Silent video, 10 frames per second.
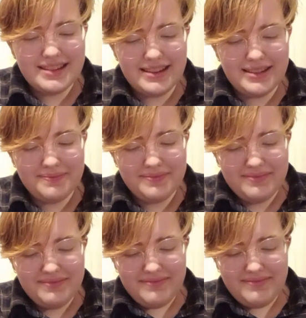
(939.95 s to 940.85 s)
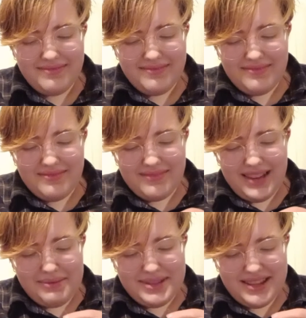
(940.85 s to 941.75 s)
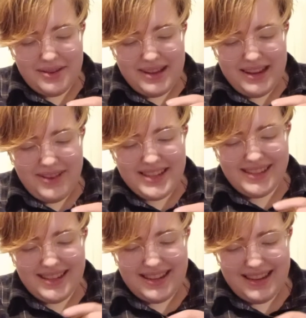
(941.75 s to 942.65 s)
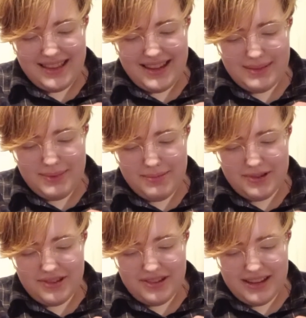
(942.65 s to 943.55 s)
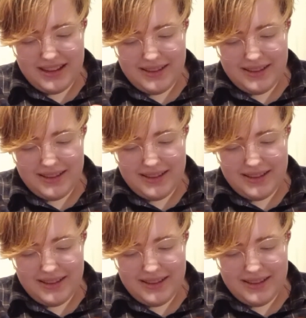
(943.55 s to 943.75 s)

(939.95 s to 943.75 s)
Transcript: I was so invested in these people,